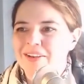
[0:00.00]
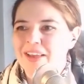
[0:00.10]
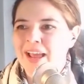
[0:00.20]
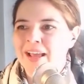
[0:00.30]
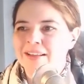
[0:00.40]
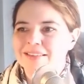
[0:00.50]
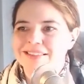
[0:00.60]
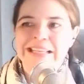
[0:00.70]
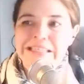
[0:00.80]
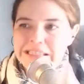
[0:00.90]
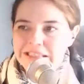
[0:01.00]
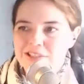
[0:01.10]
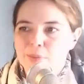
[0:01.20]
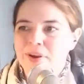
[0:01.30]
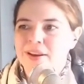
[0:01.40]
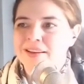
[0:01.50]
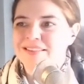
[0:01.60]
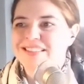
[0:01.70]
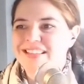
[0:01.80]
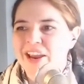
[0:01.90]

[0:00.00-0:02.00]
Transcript: as Indian Springs